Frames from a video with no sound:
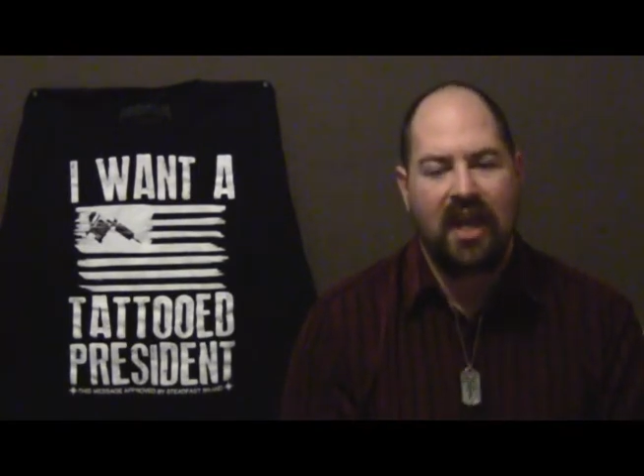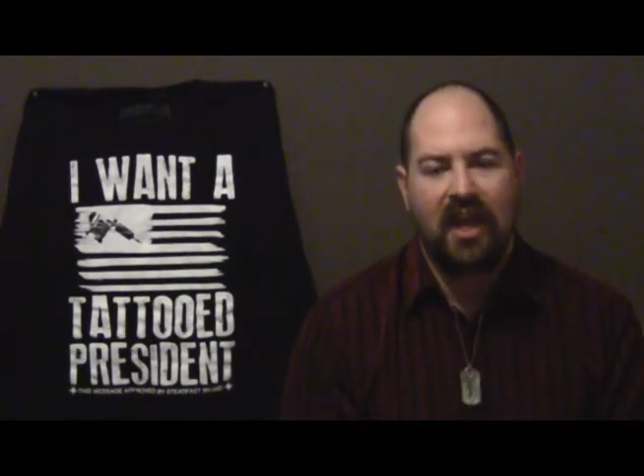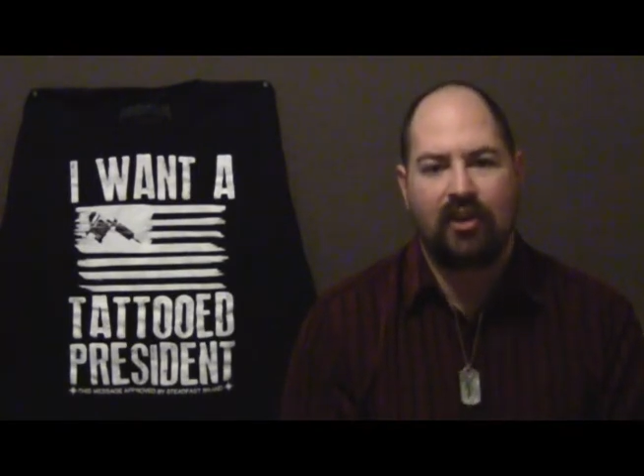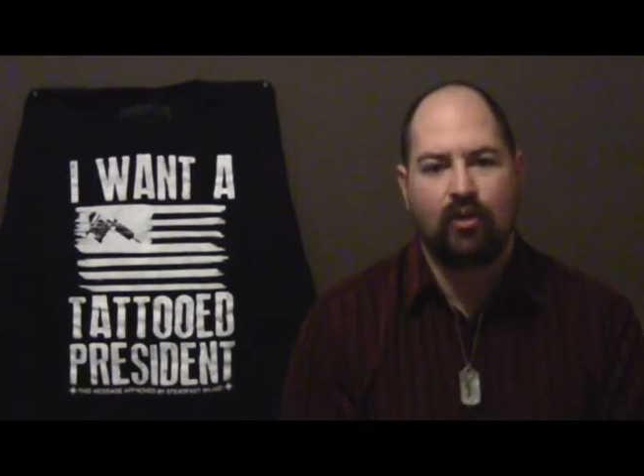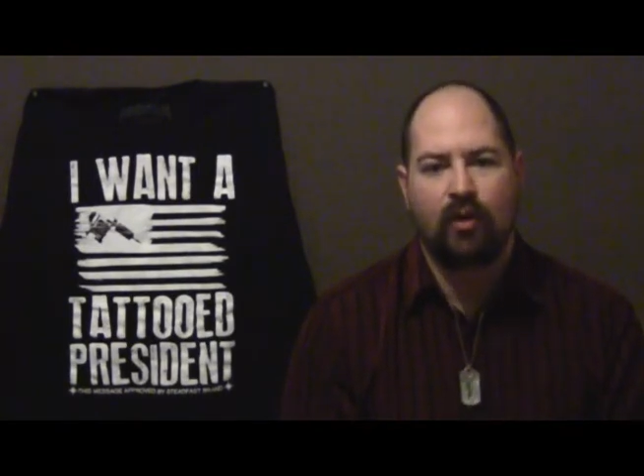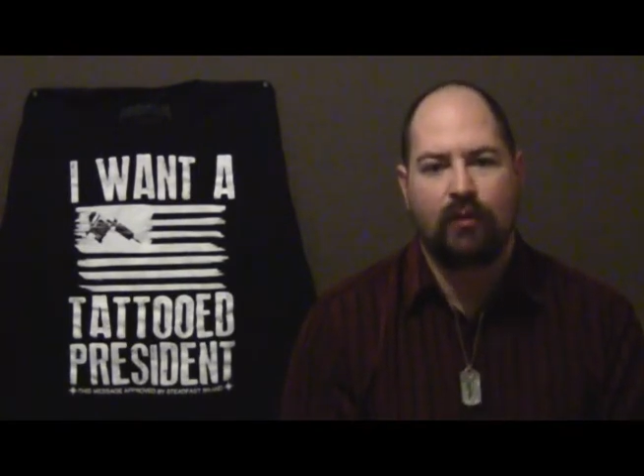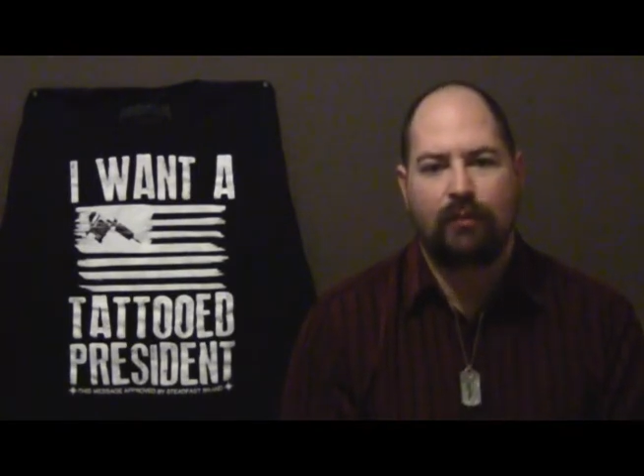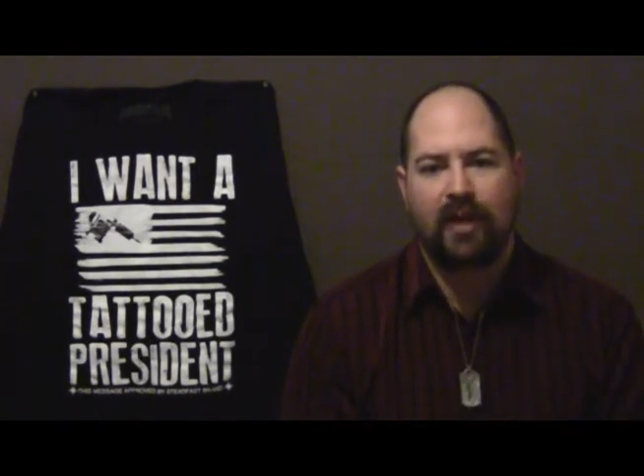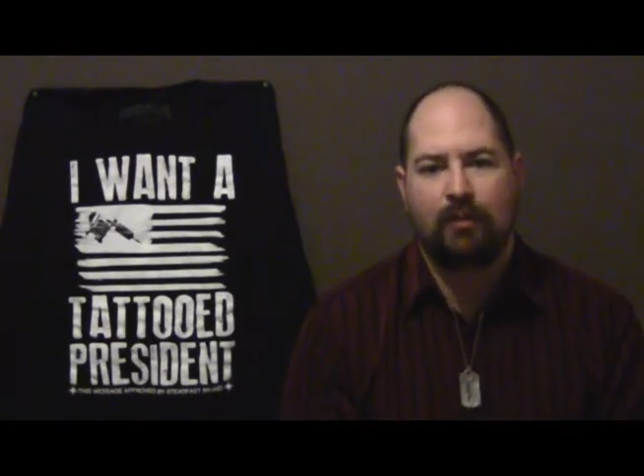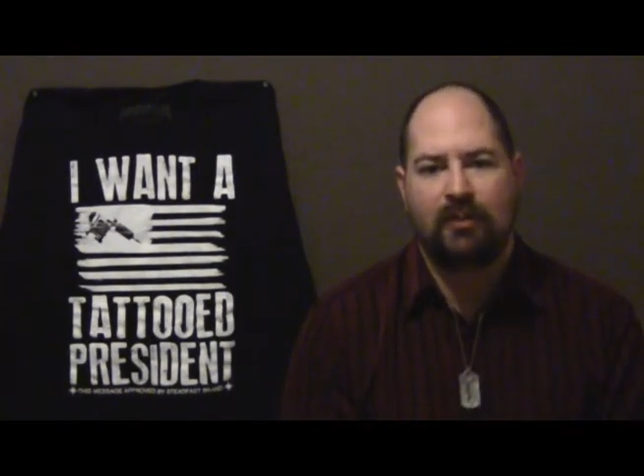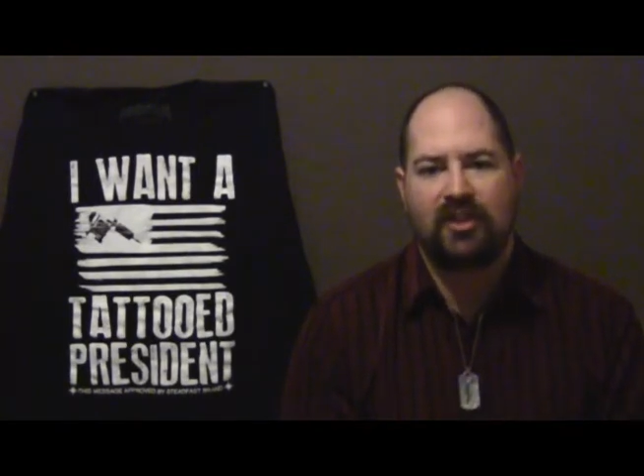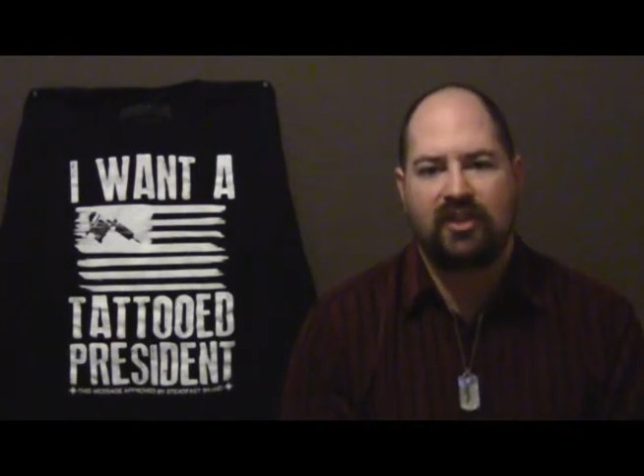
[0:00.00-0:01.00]
Ignore the
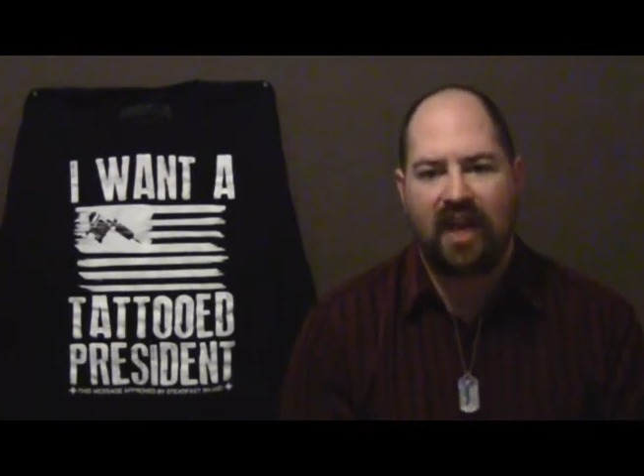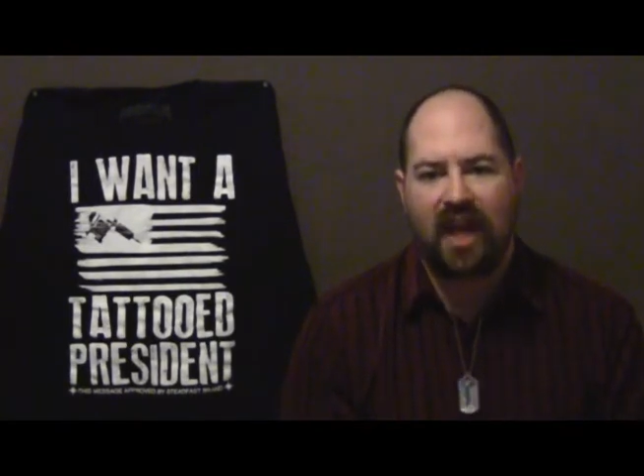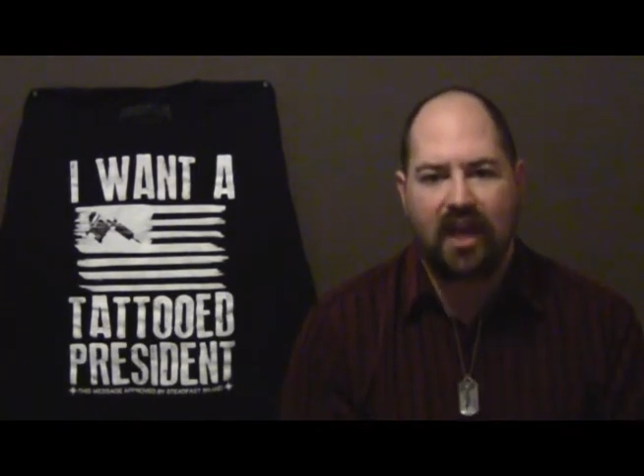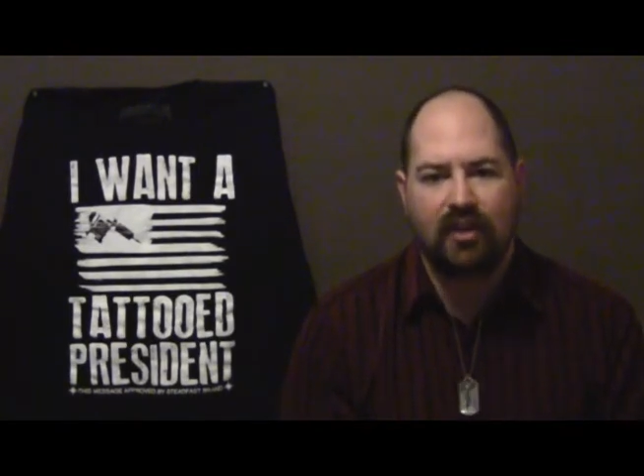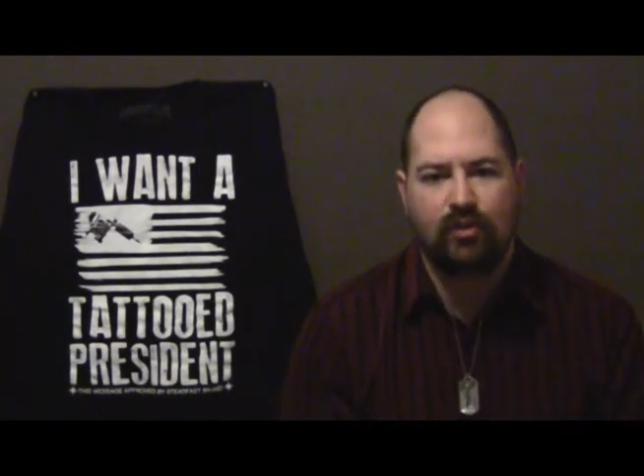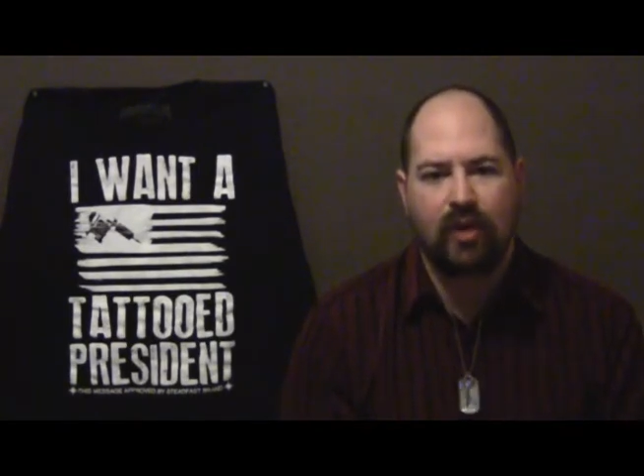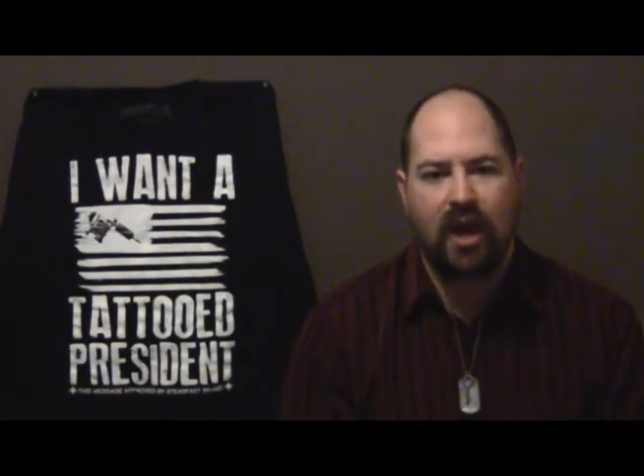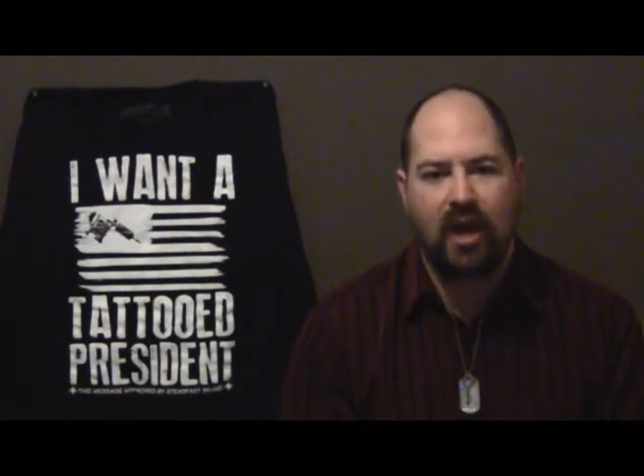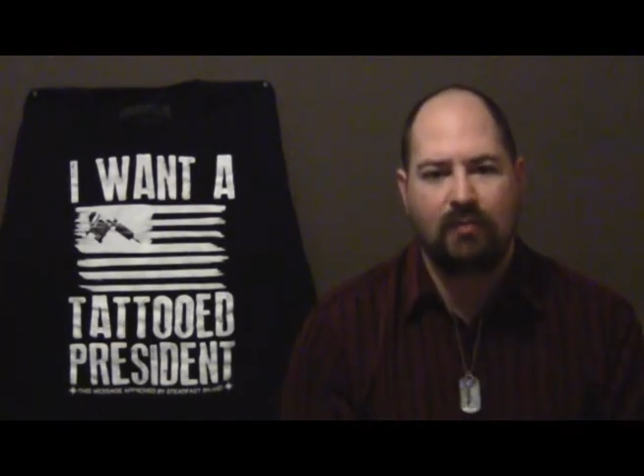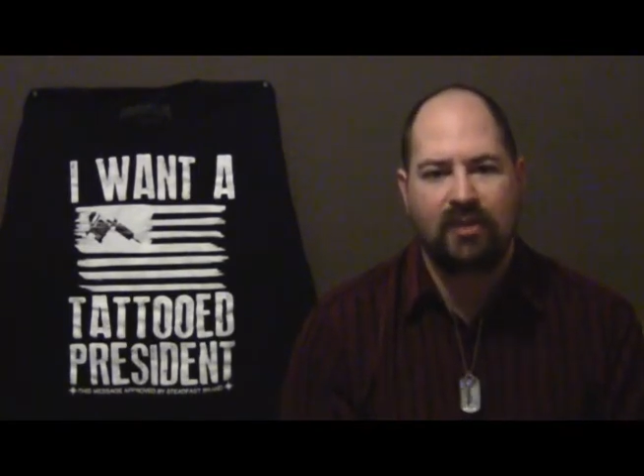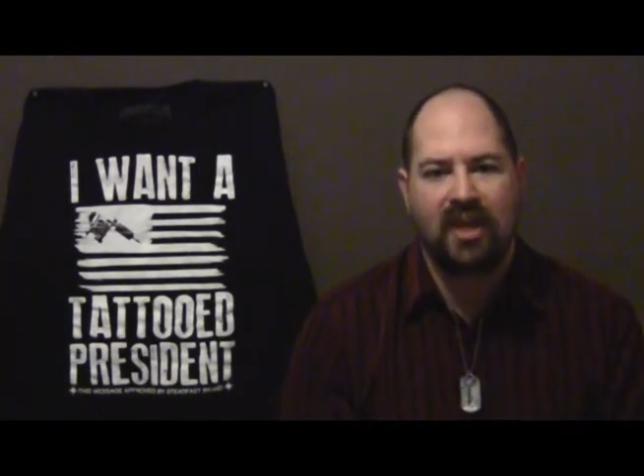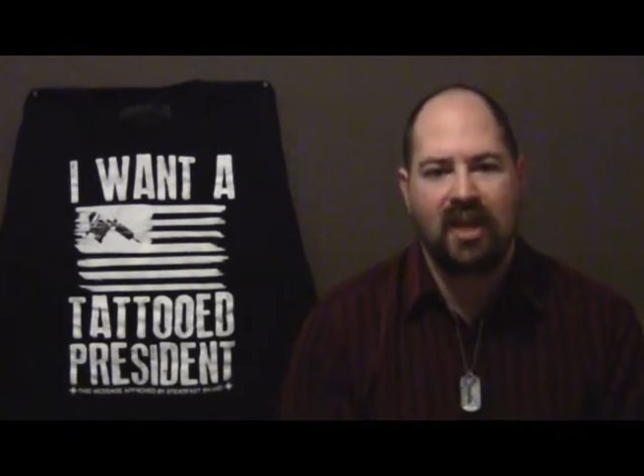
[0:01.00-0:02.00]
venomous
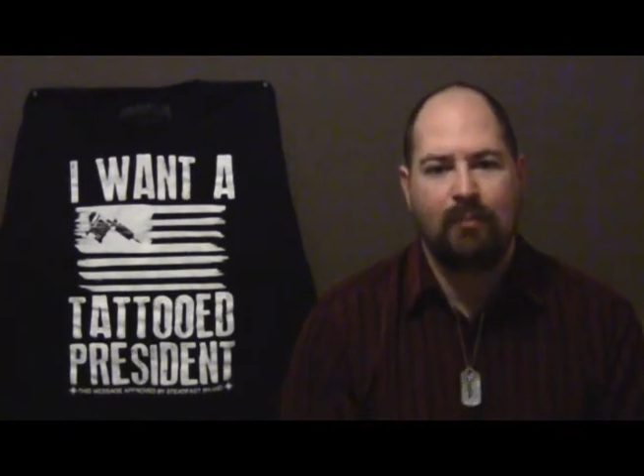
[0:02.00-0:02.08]
diatribes,